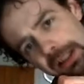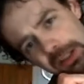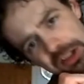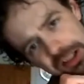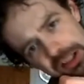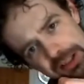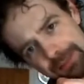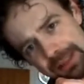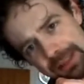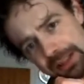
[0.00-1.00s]
sticks.
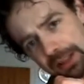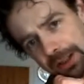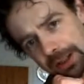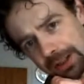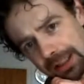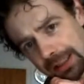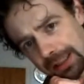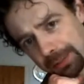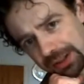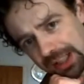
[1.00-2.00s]
This is not a thing I
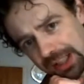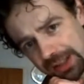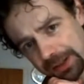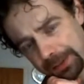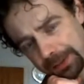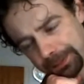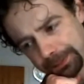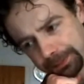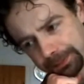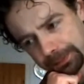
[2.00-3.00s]
possess.
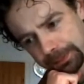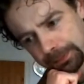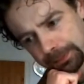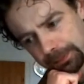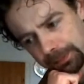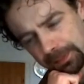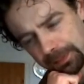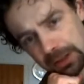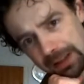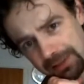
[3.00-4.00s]
It's
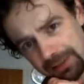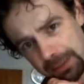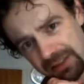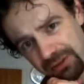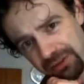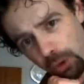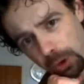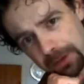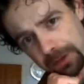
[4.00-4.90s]
going to have to be a fork.